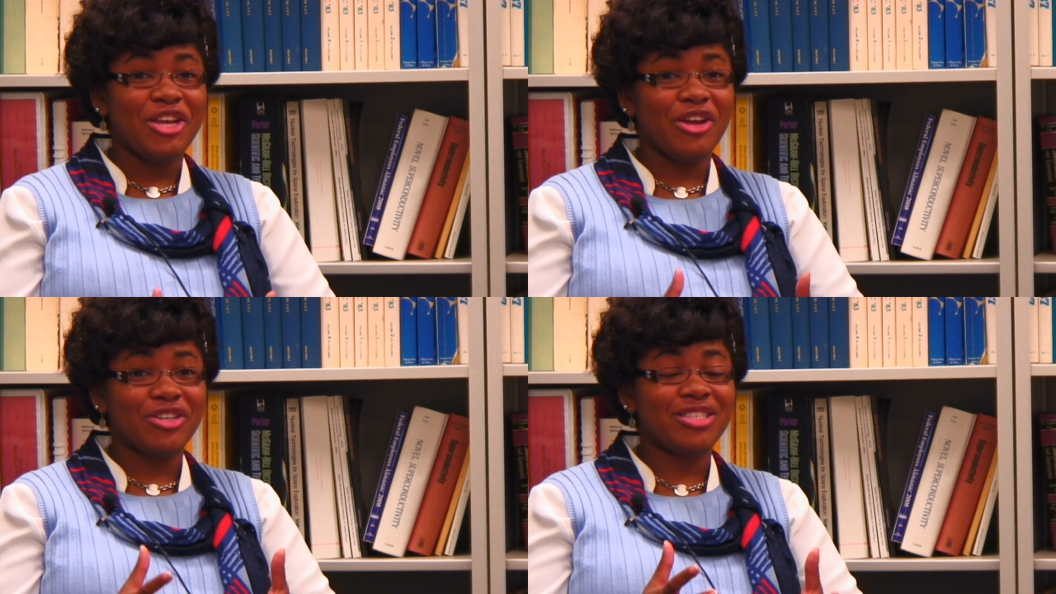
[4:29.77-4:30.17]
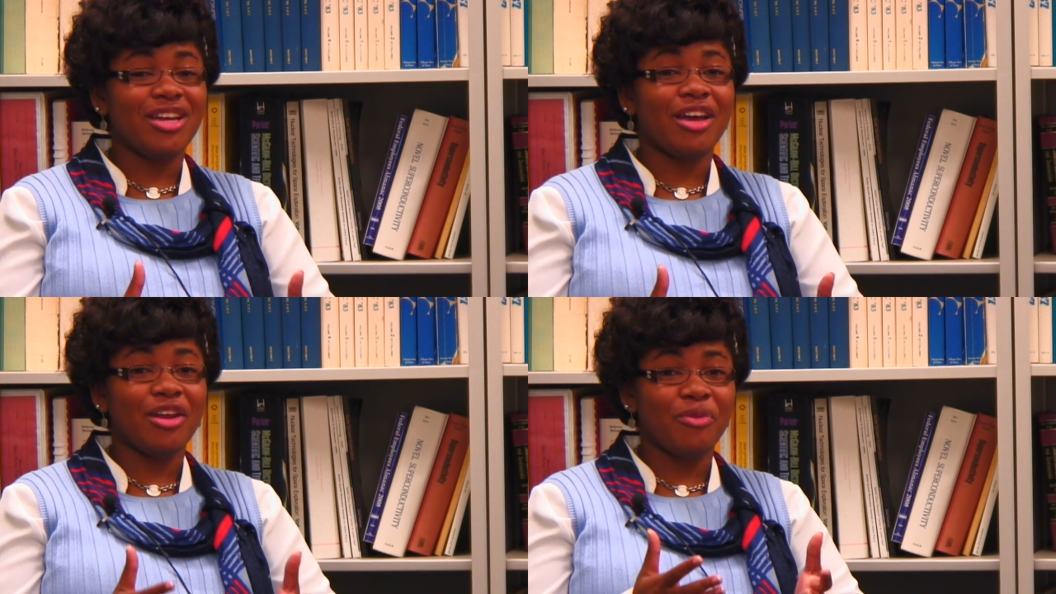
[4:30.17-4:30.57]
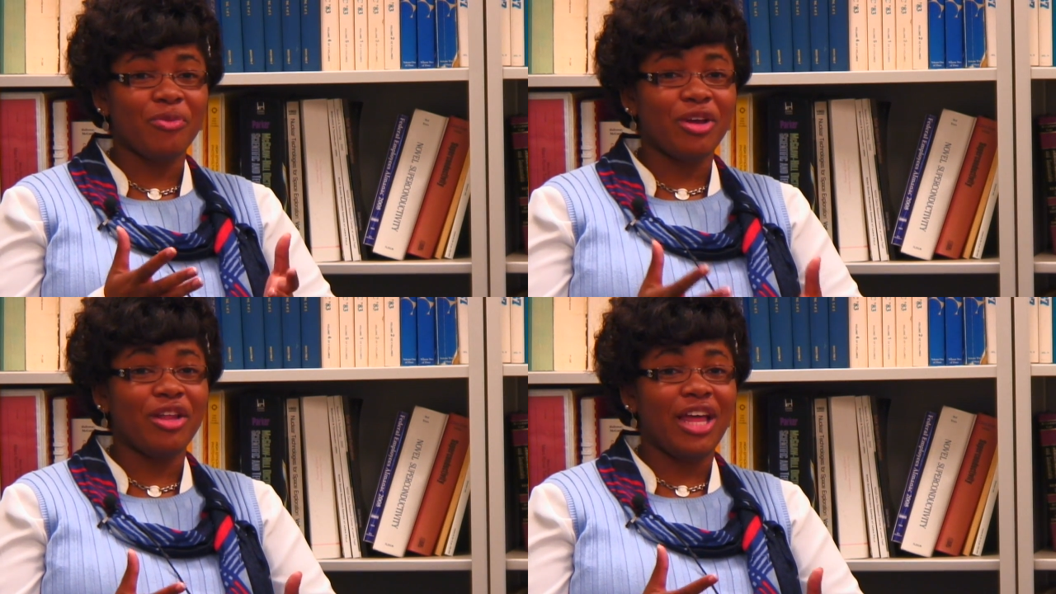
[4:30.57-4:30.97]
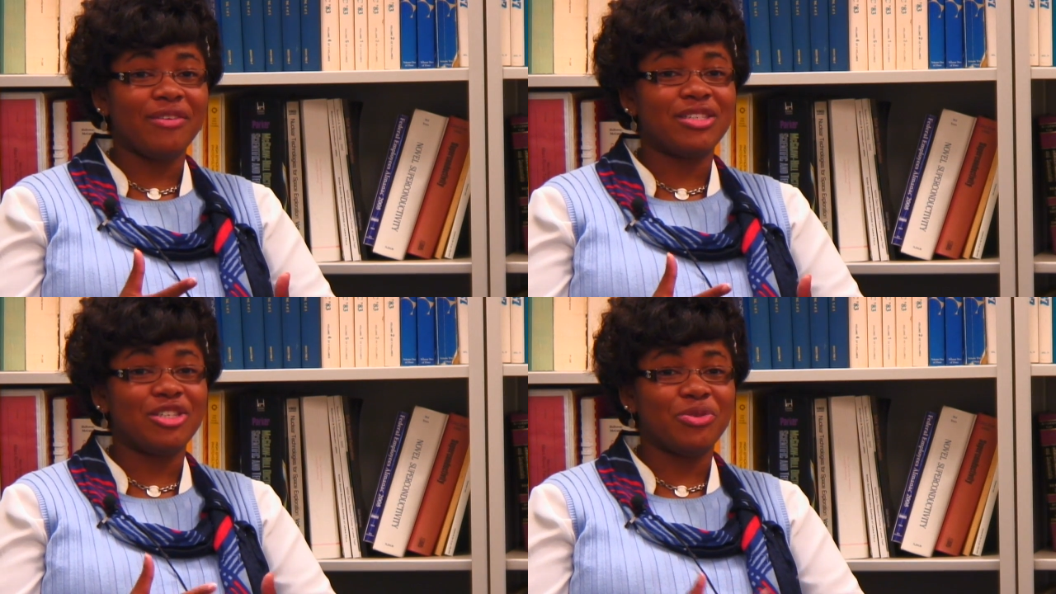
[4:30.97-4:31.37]
you're stuck in a real
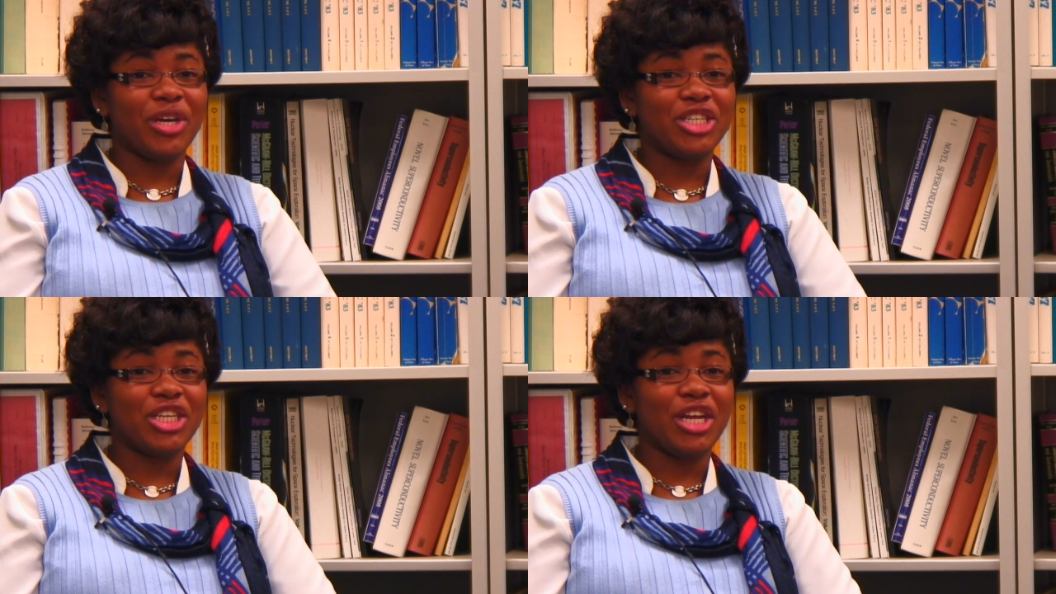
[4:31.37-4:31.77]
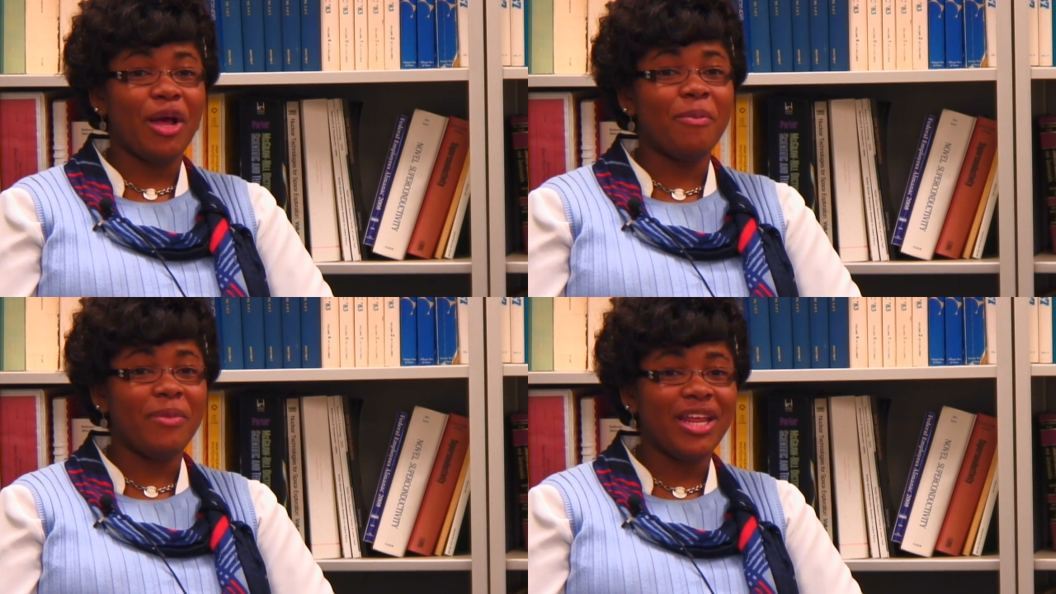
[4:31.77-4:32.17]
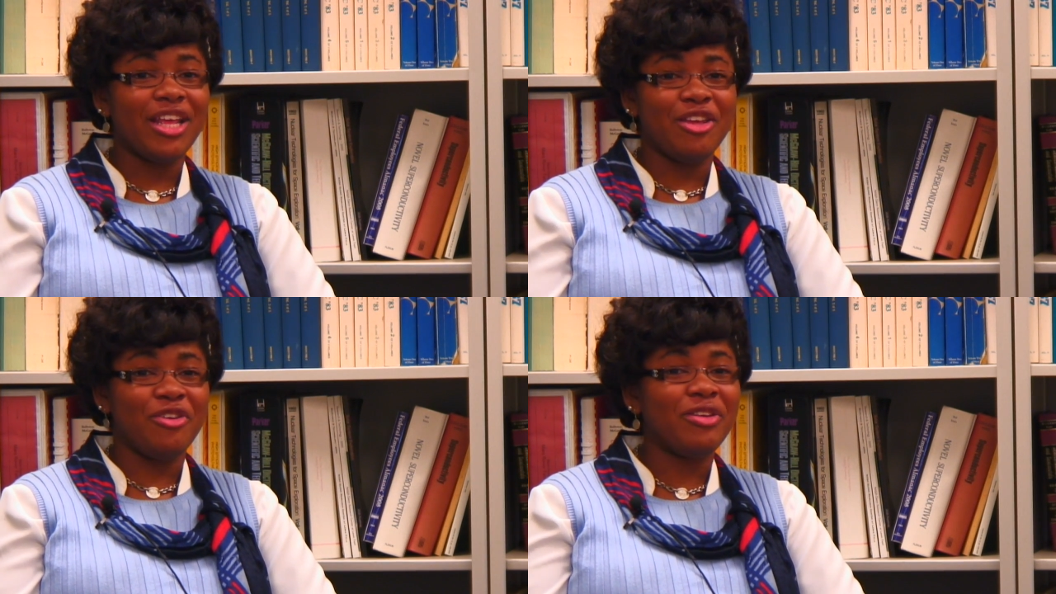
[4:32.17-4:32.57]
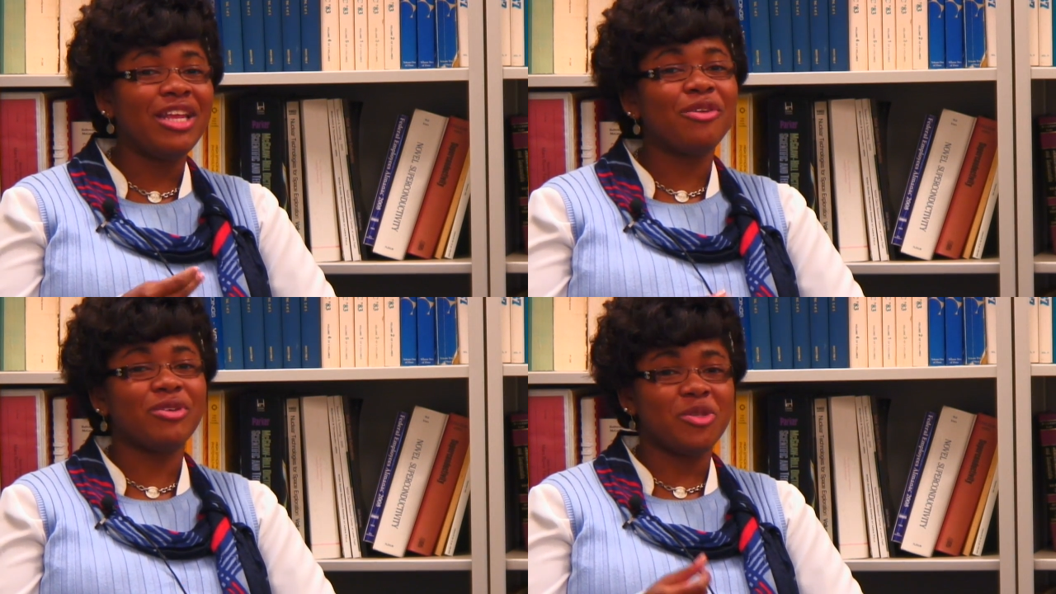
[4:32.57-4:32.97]
life situation, immediately you
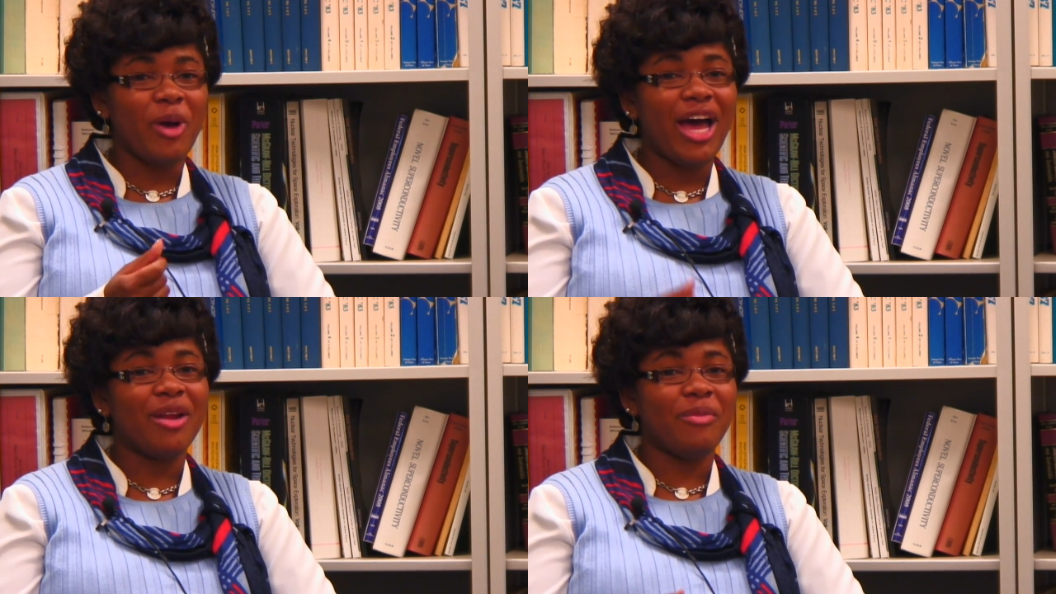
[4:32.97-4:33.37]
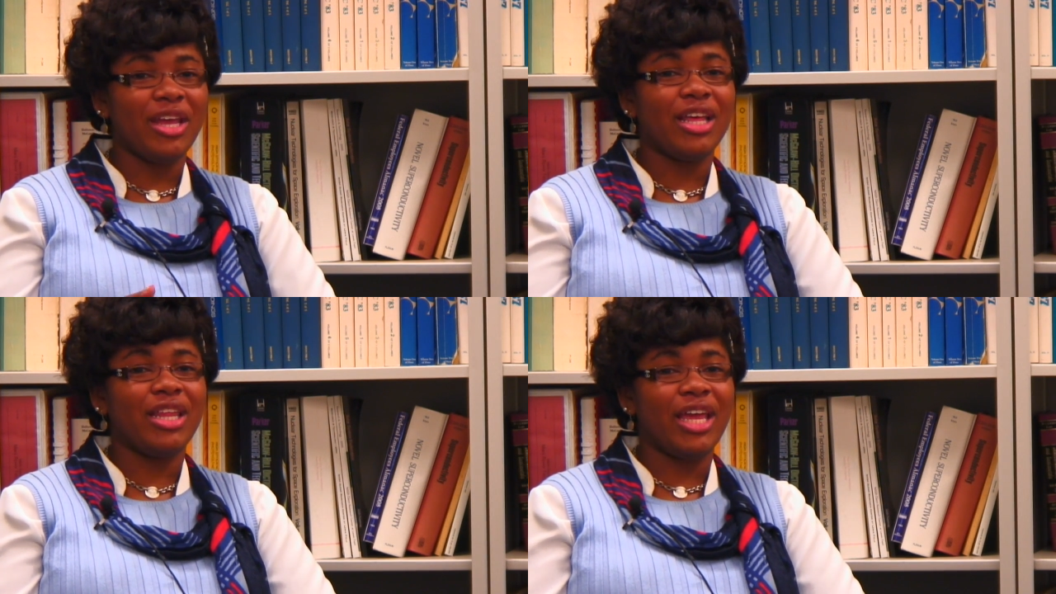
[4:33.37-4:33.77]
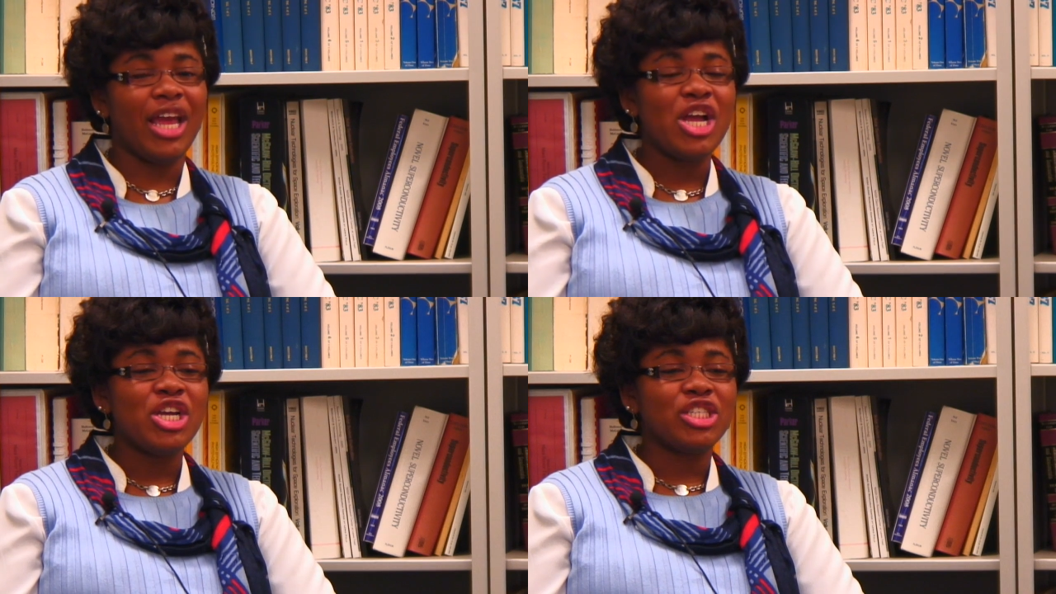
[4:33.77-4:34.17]
need to respond immediately.